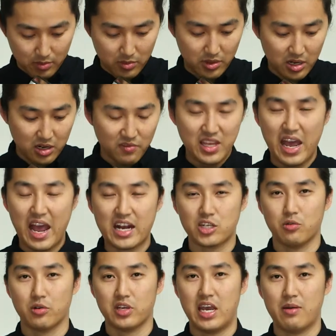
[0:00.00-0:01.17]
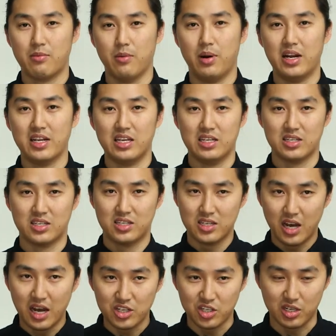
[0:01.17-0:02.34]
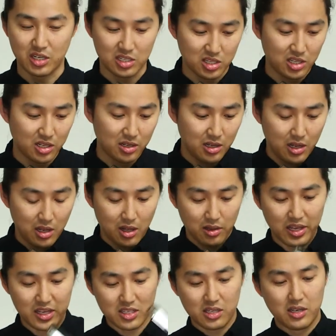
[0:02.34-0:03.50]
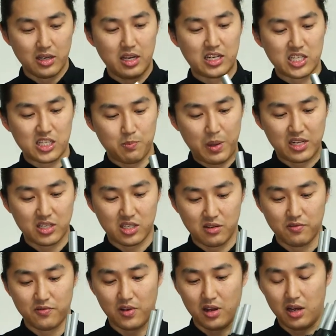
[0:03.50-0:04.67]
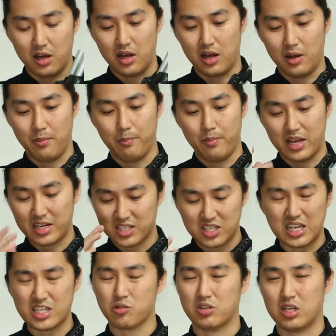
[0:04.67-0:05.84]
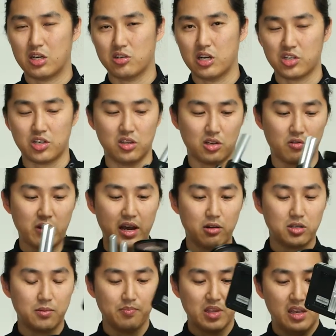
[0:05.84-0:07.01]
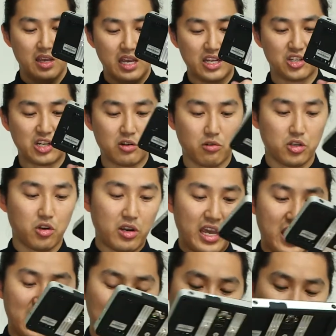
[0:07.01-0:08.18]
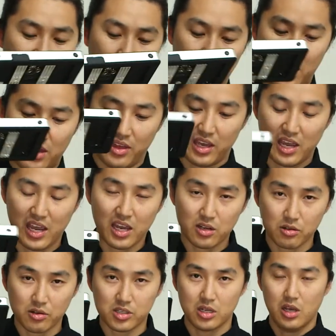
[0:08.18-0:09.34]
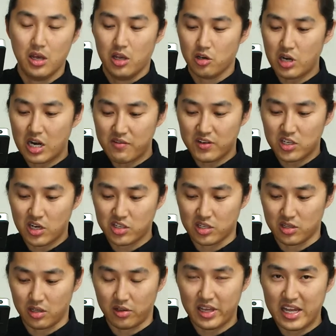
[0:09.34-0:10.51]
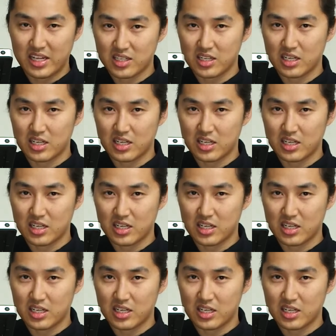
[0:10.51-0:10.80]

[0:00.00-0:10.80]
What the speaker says: none of the actual camera body is touching. It's the less expensive accessories that are touching the ground. In general, you're handling it by the handles. You're not even touching the lens